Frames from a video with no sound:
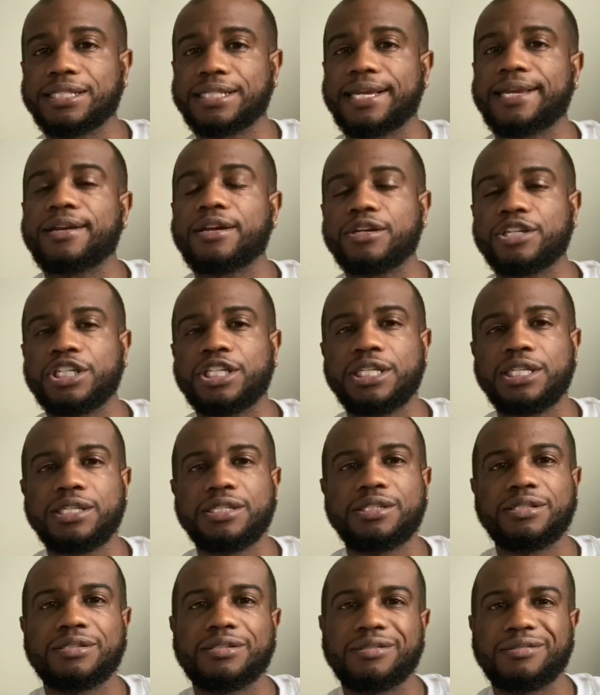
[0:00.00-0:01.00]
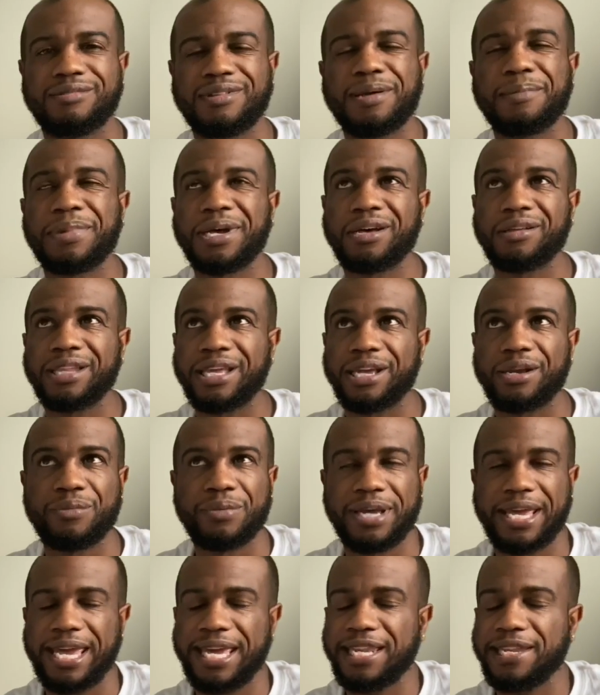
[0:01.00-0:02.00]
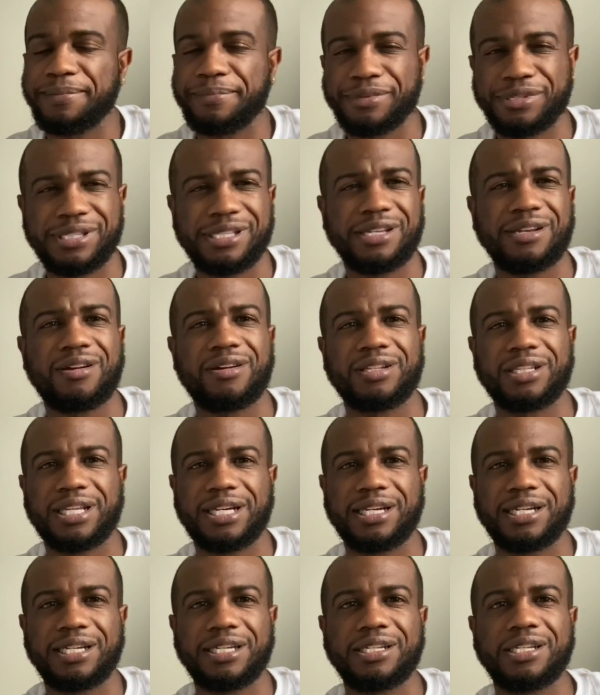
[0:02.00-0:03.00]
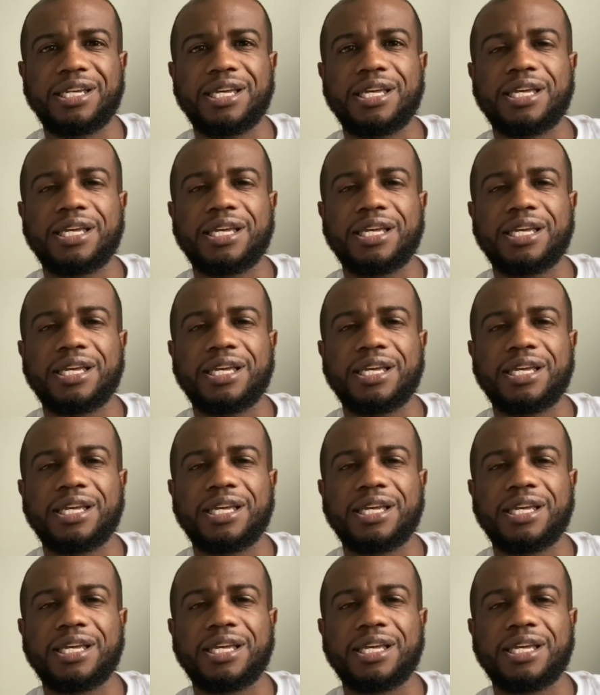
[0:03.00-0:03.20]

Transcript: Like, she's about, like, what, 80% online,